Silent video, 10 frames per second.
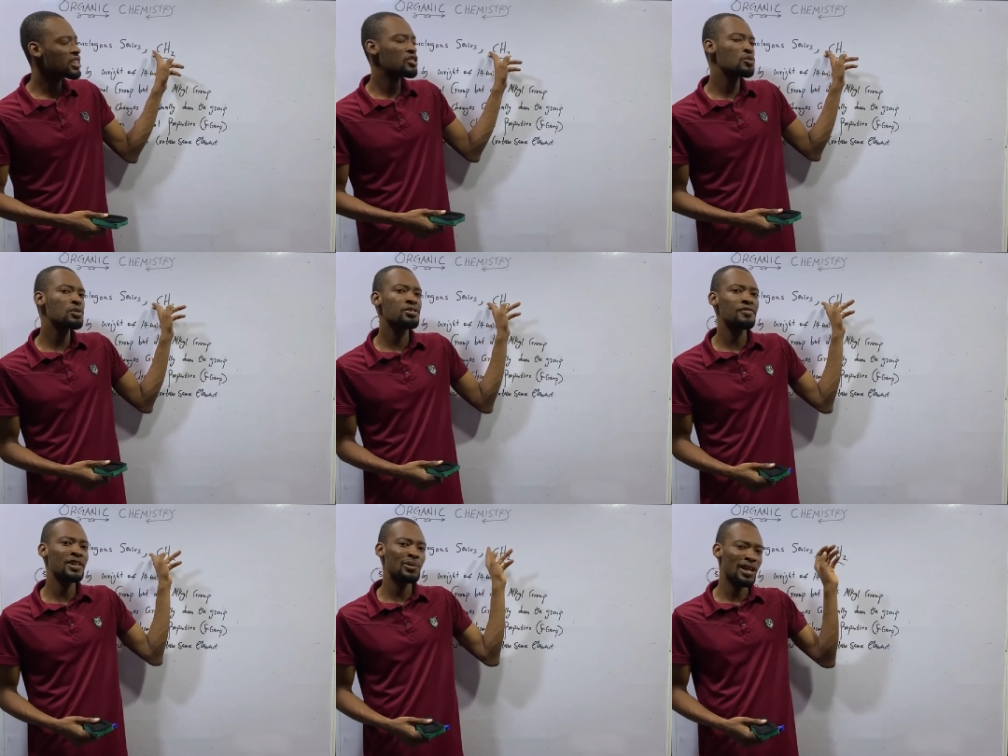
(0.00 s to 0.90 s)
H two is
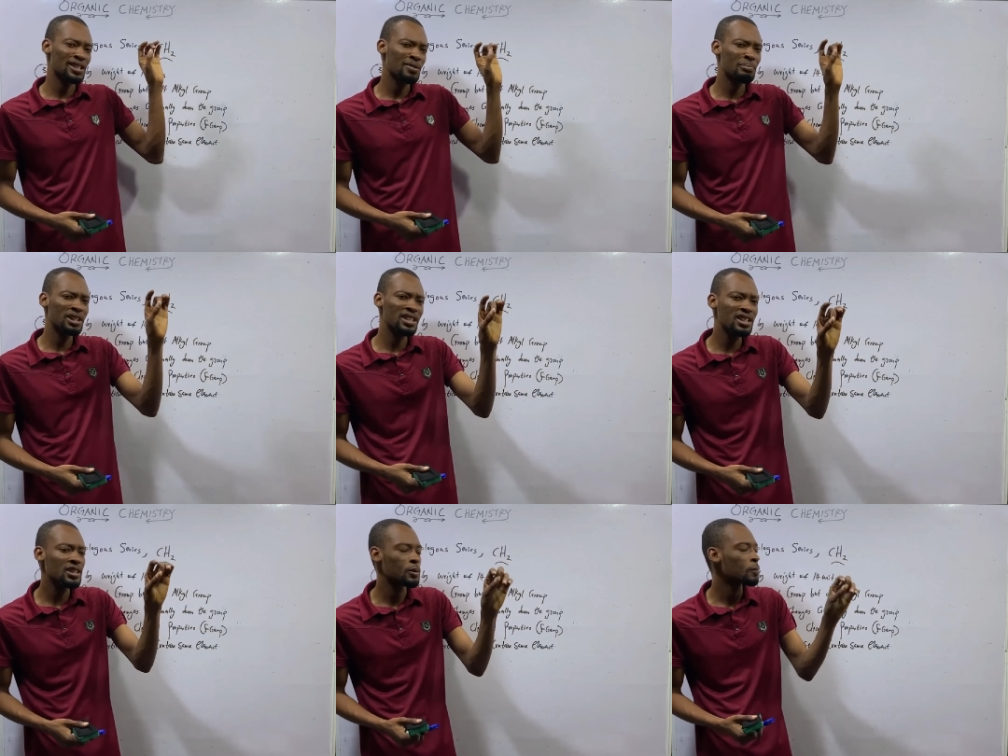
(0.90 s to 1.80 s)
referred to as
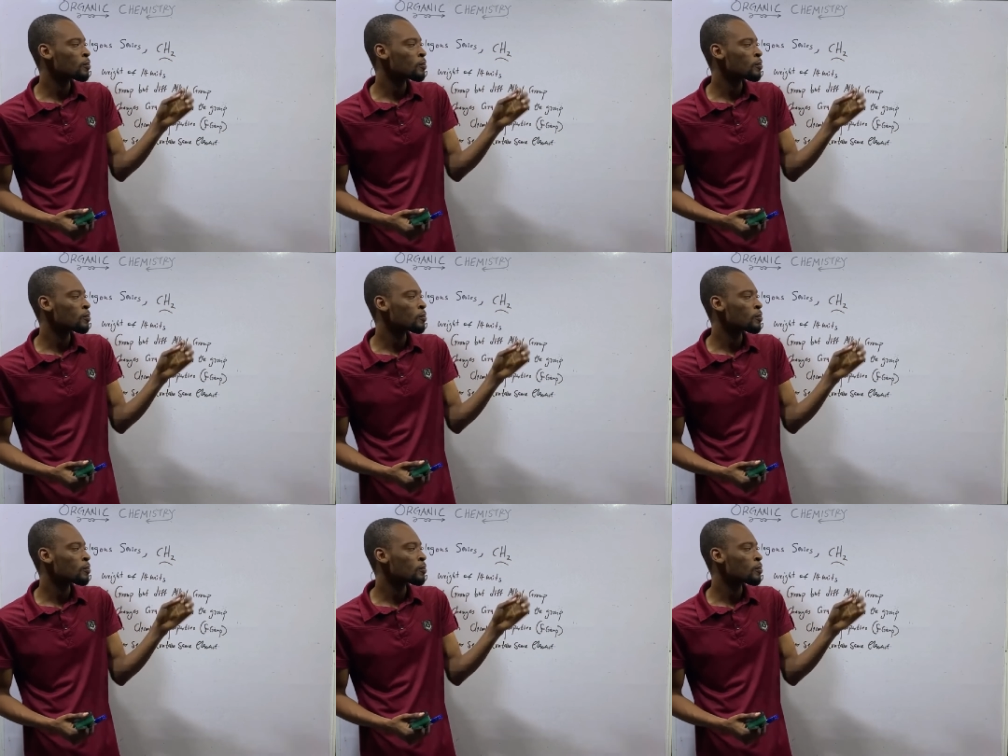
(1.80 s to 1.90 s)
methylene.